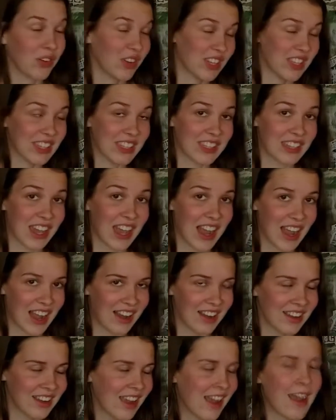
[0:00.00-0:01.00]
Yeah,
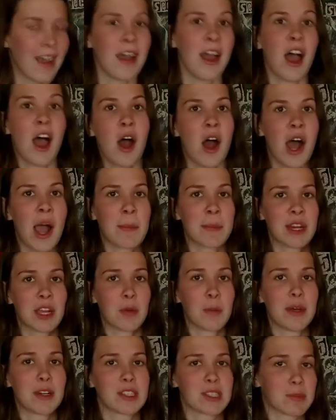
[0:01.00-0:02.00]
I'm gonna
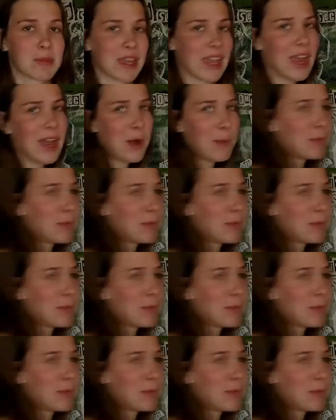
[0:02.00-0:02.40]
go milk some cow